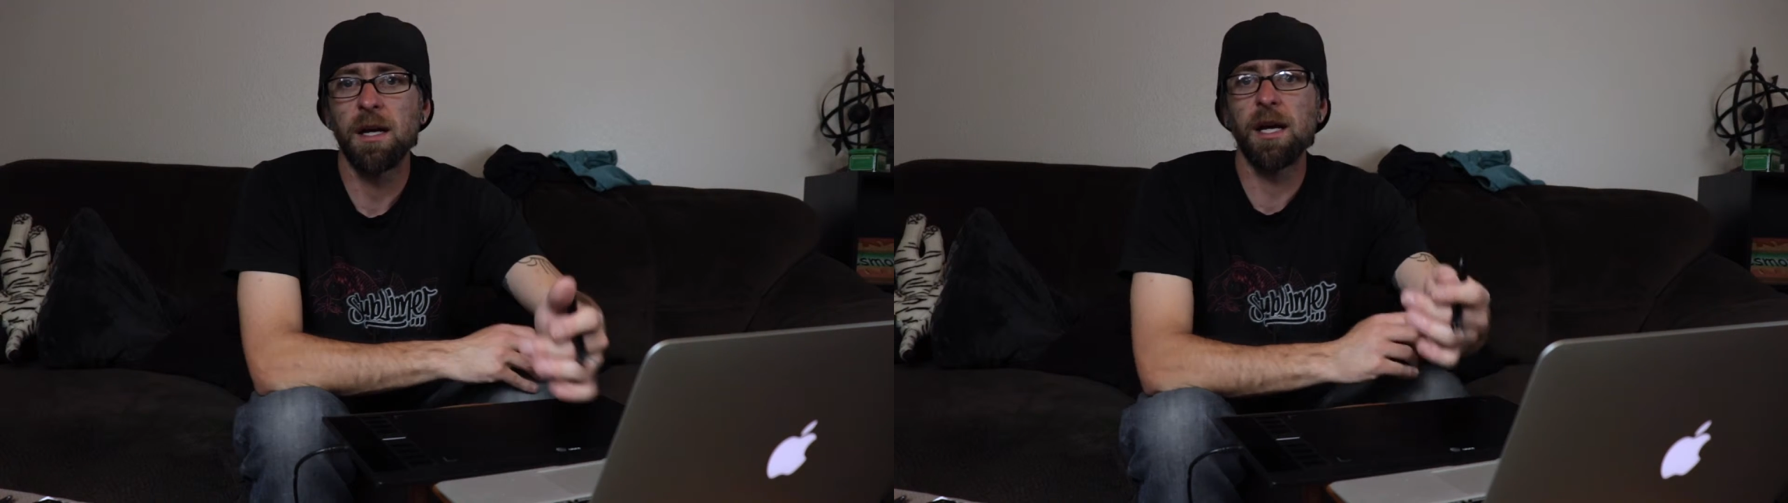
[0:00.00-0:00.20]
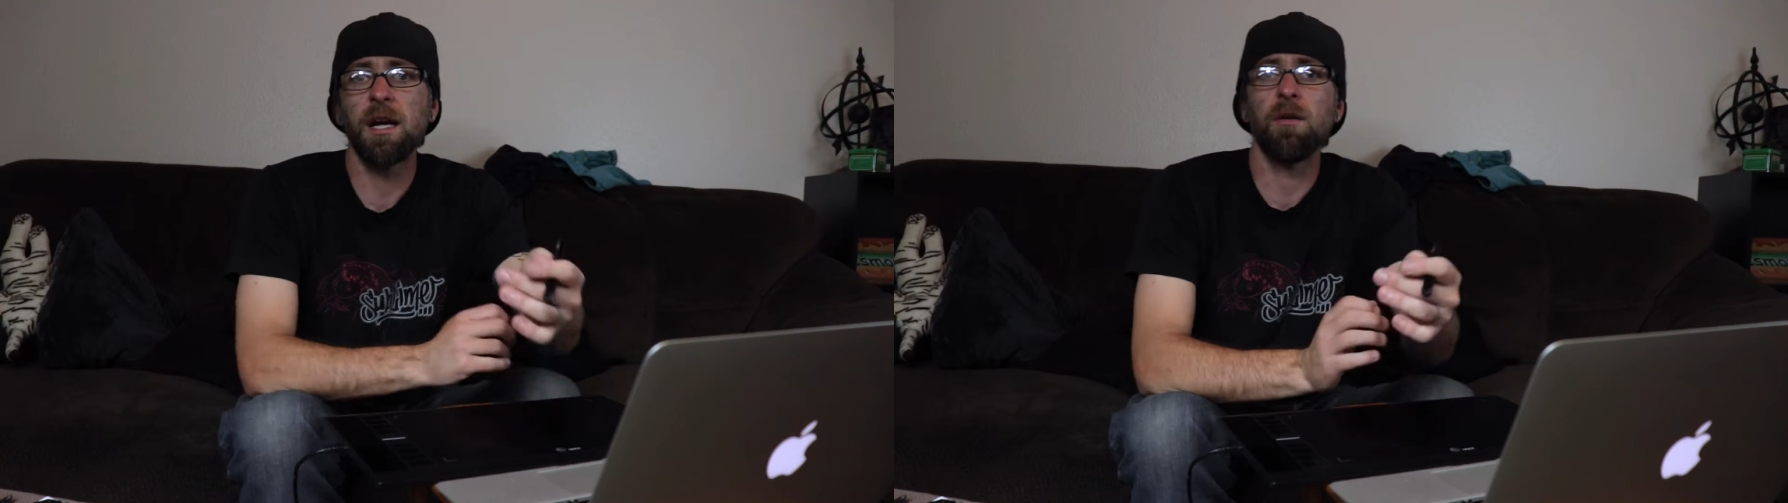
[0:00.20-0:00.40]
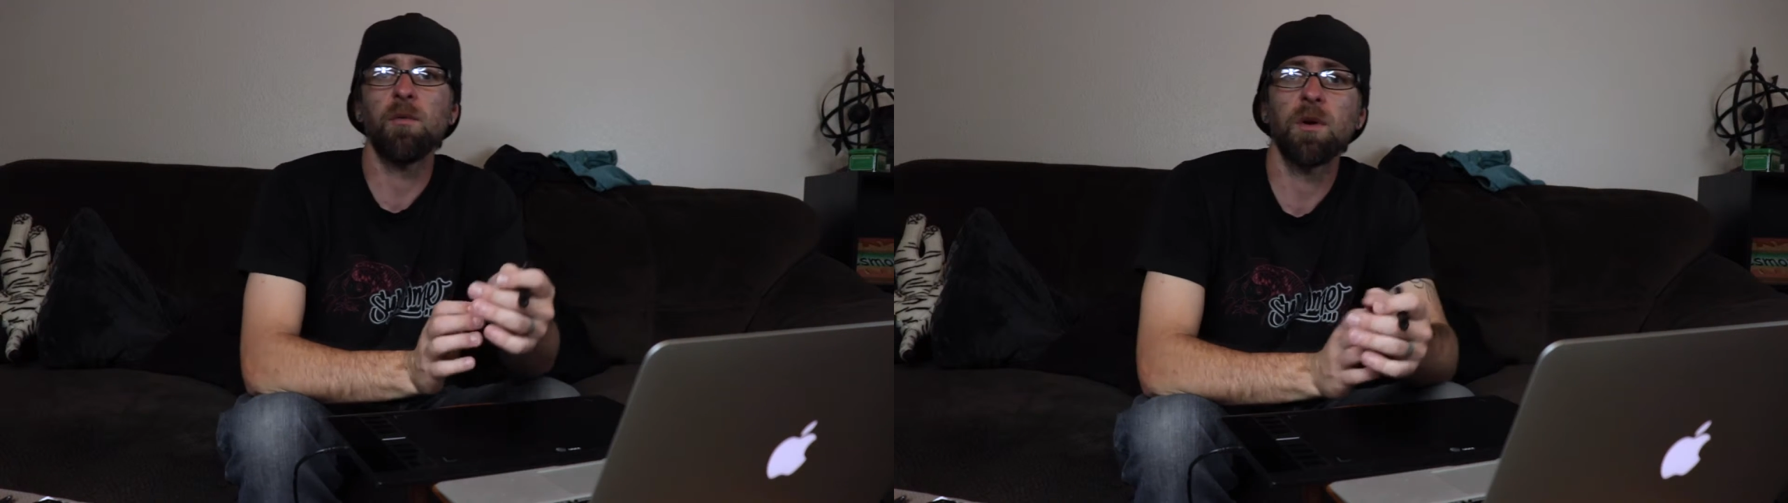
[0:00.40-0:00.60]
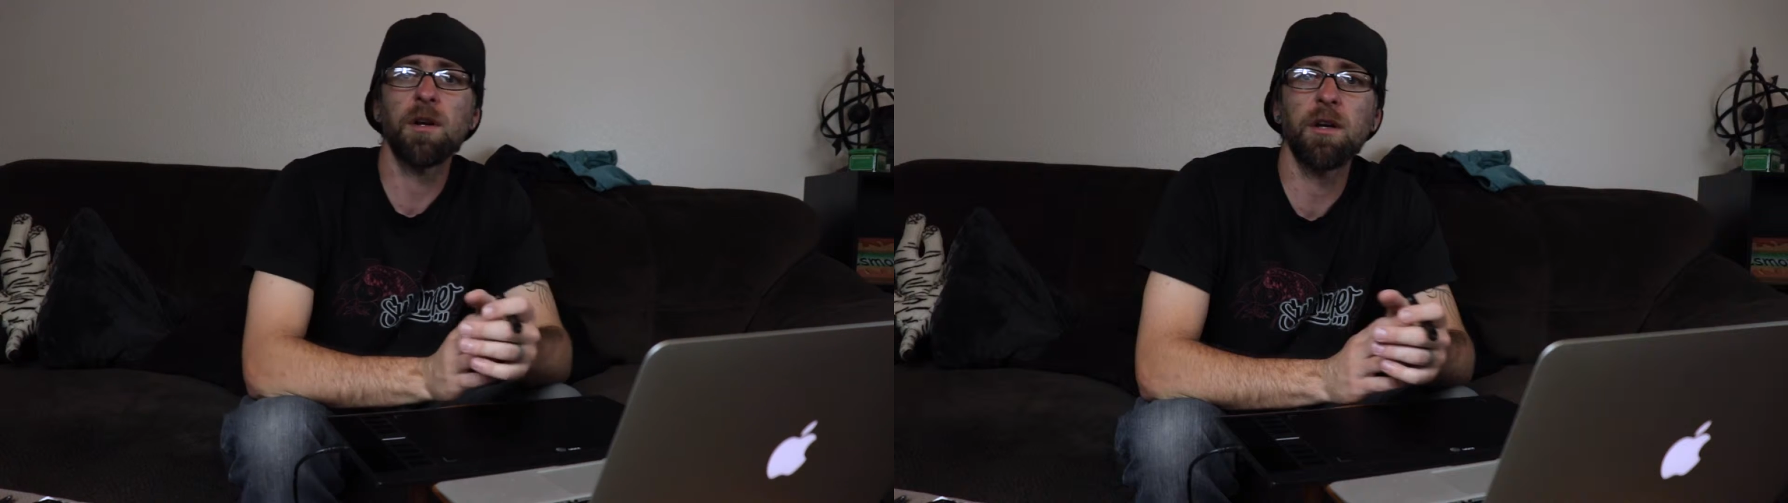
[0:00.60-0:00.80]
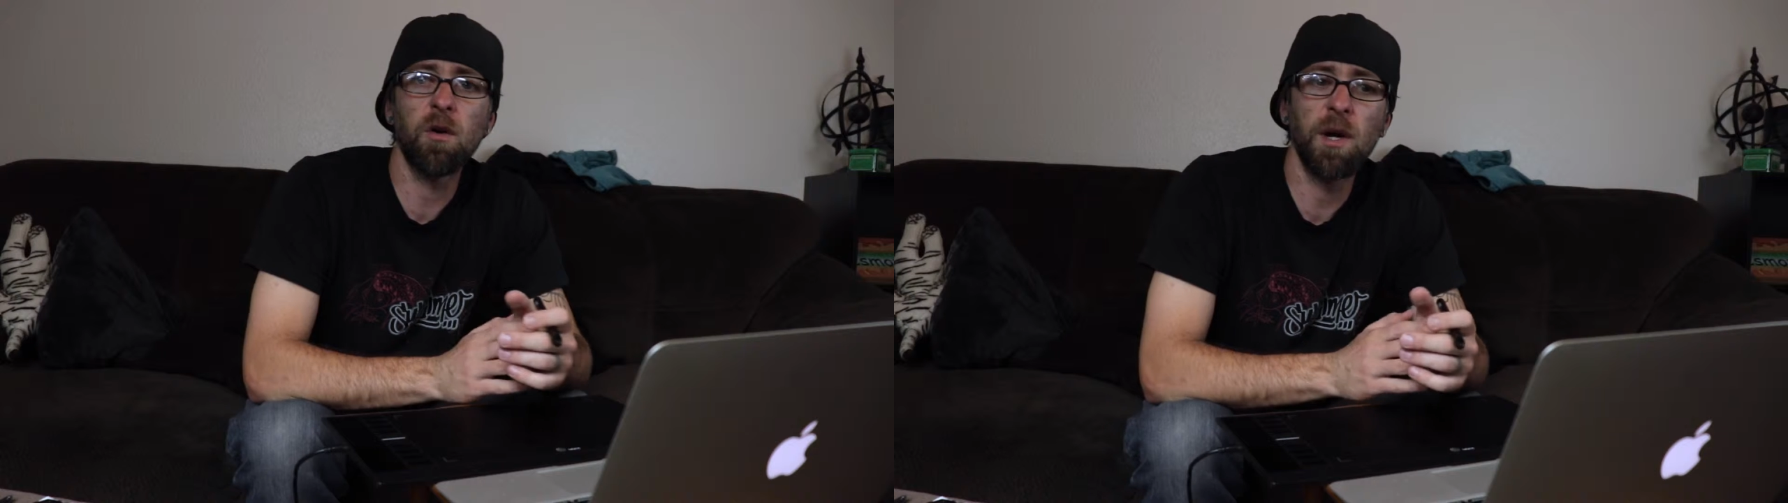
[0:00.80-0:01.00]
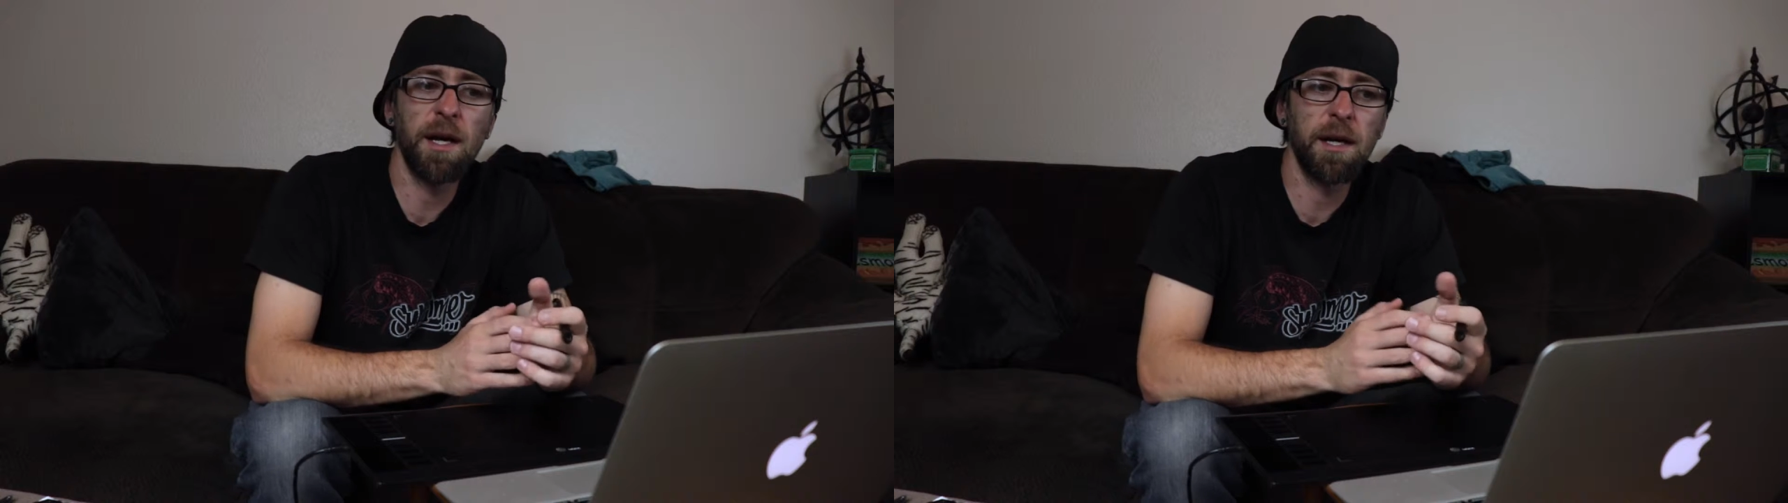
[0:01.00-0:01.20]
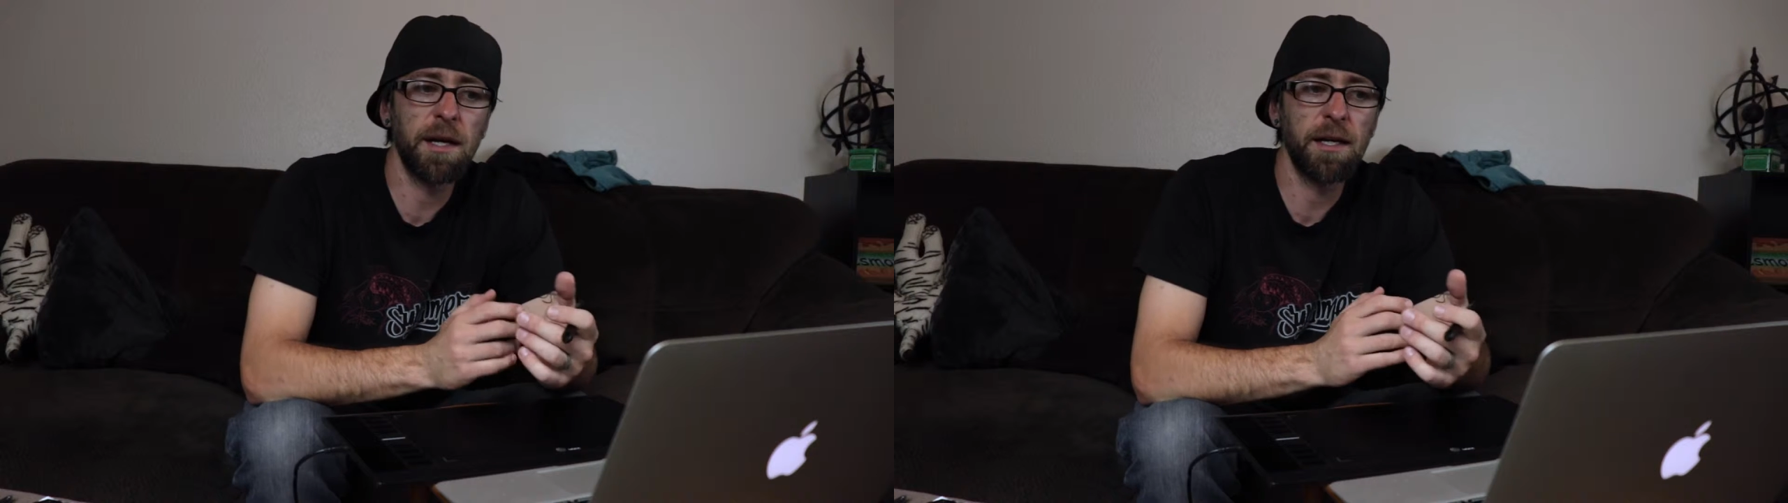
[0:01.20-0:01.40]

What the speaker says: And we're gonna go ahead